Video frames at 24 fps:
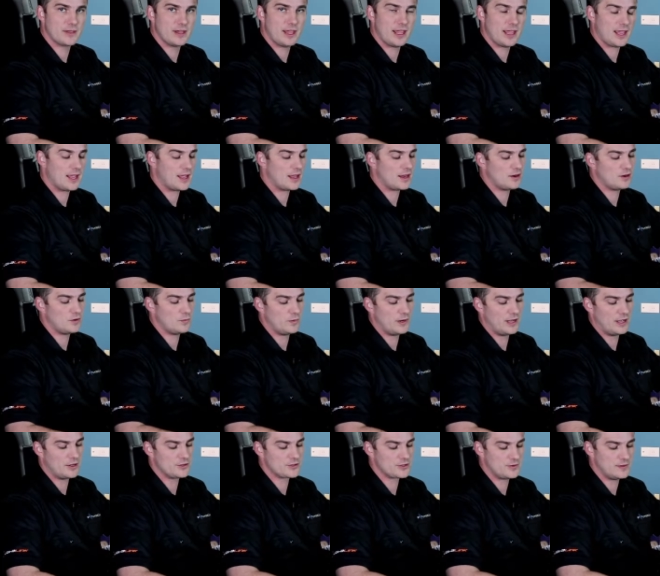and
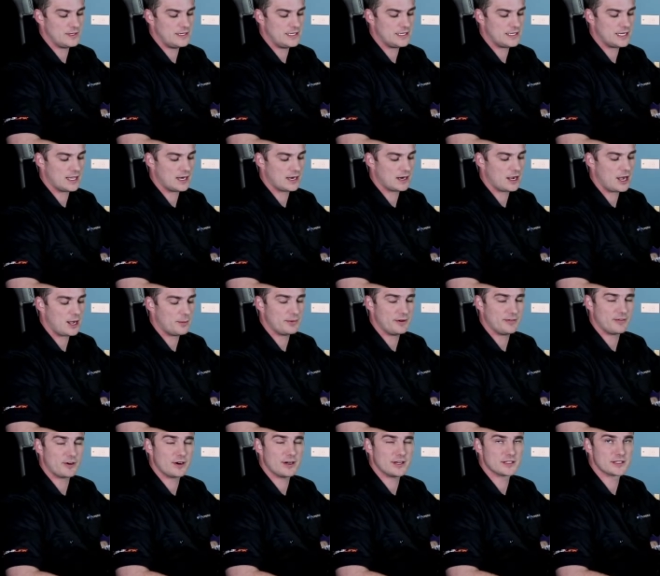we also need to get a
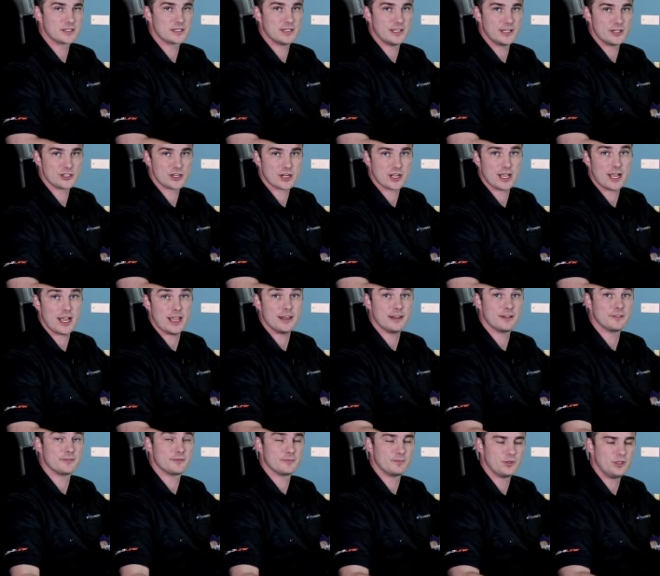copy of our installation
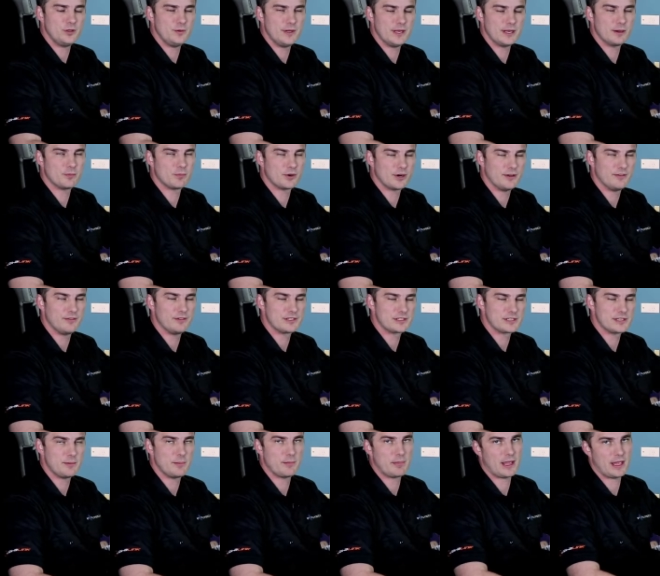guide if you didn't
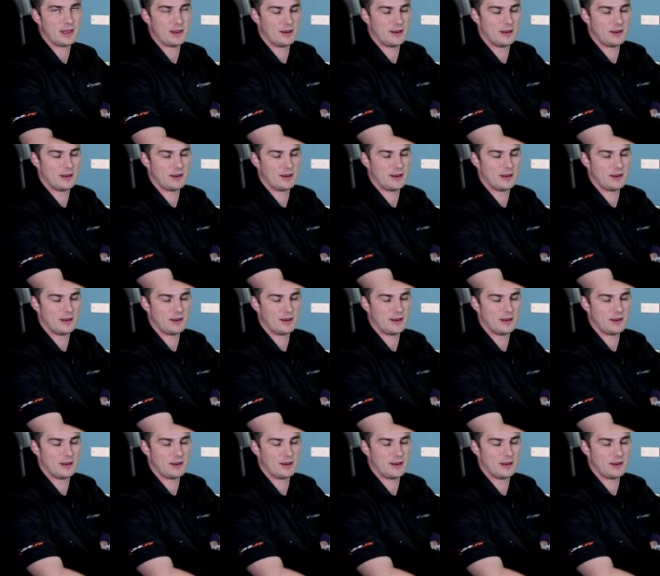previously